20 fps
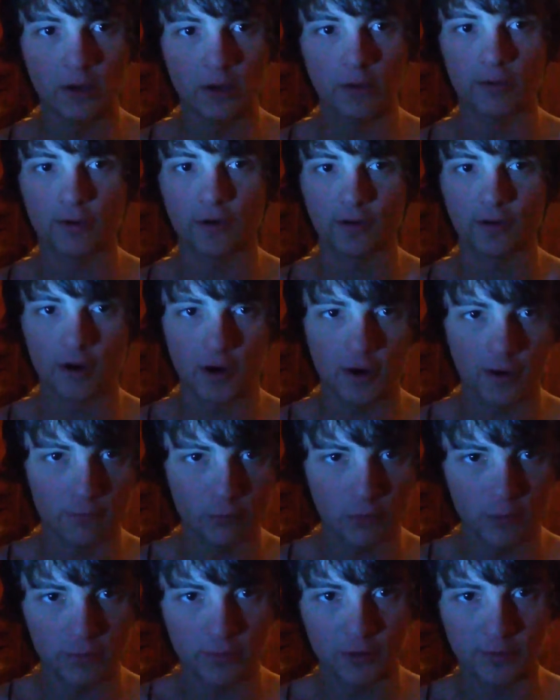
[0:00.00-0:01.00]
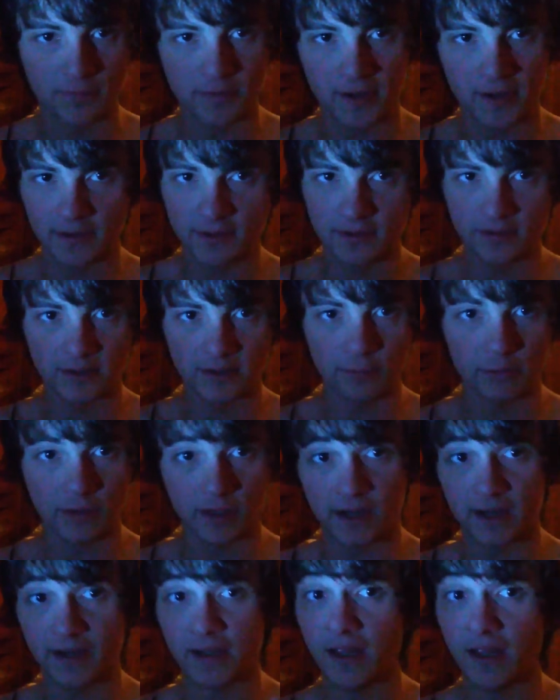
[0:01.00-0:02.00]
we got automobile dependency, we
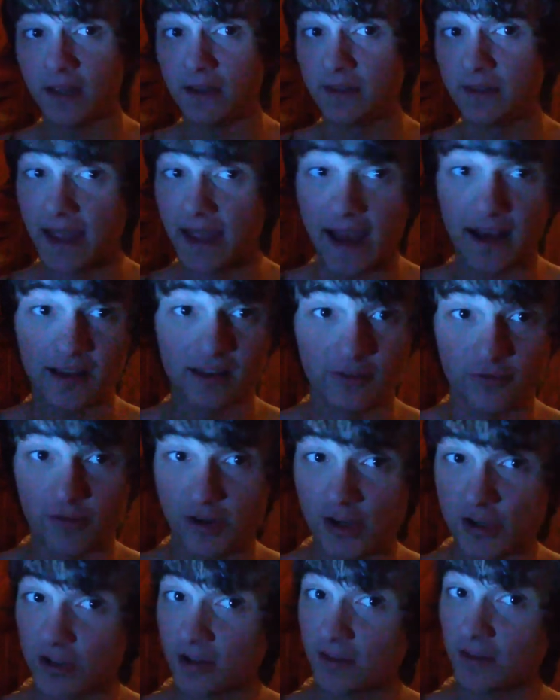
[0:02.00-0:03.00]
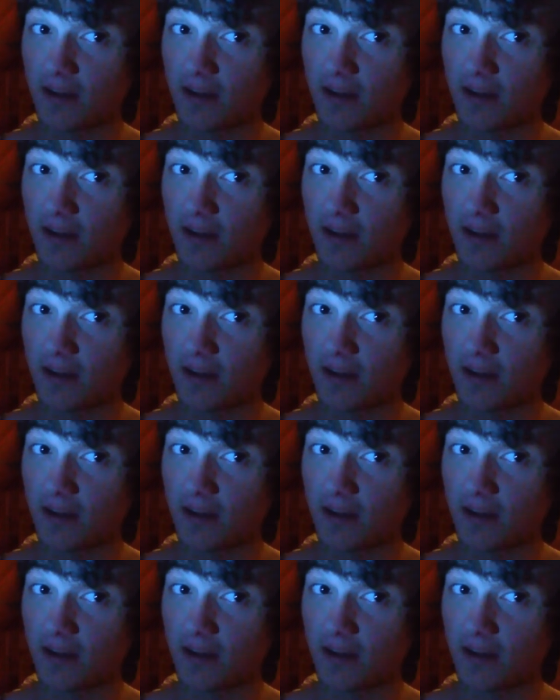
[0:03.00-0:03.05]
got tax evasion,